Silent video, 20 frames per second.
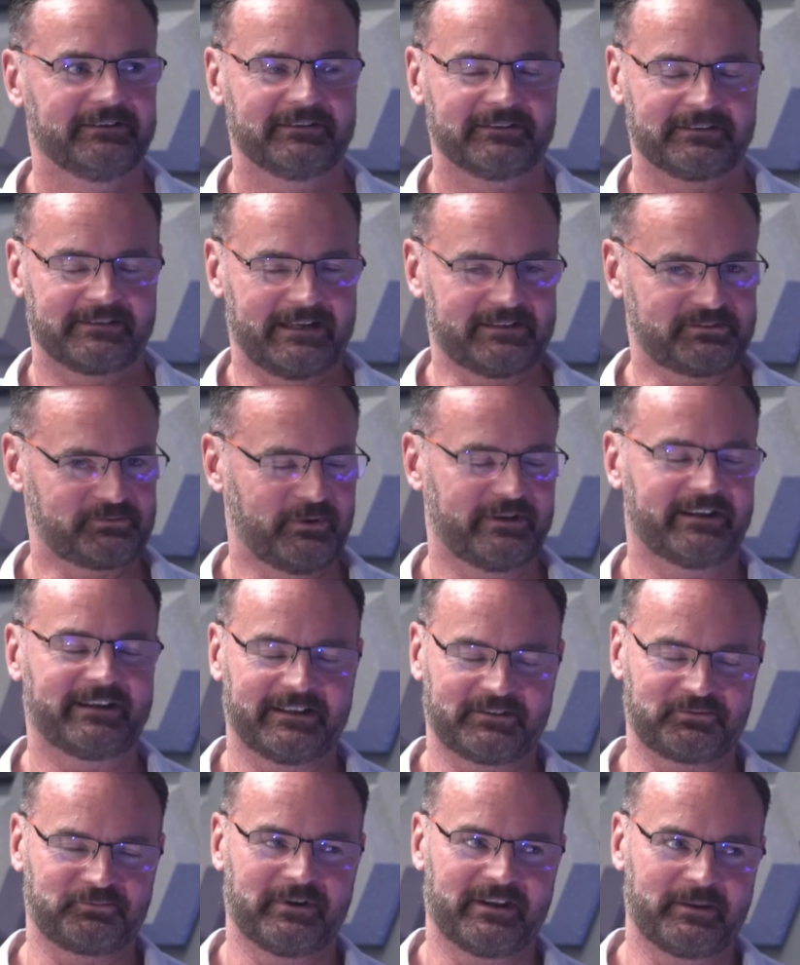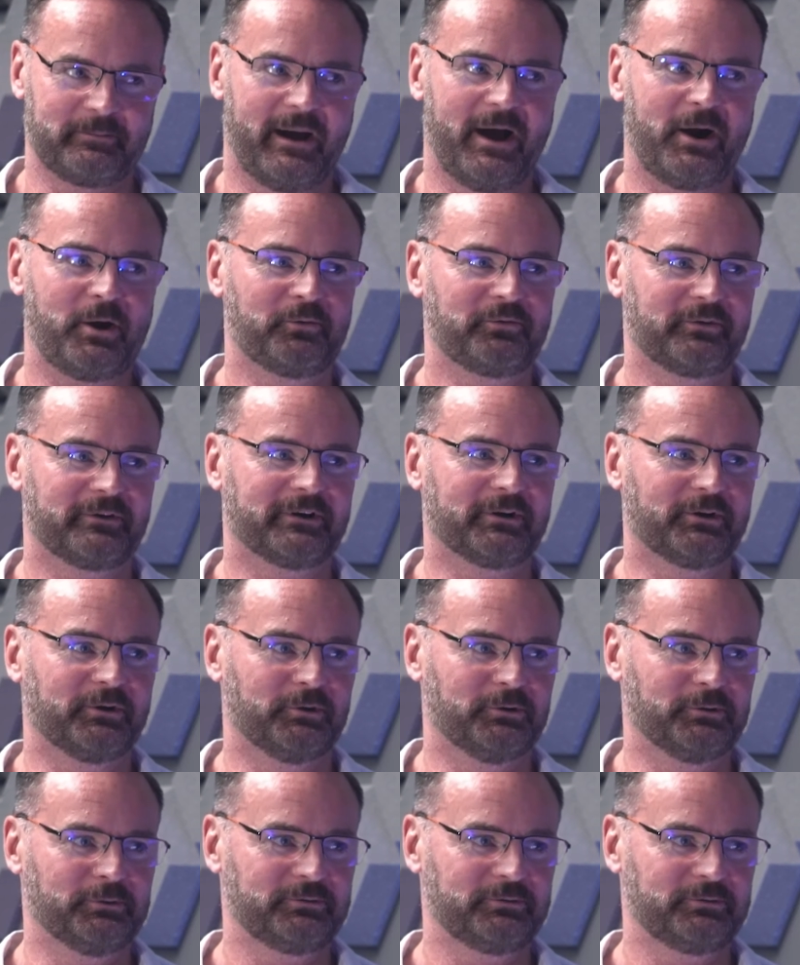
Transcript: That's where it gets really powerful and cool.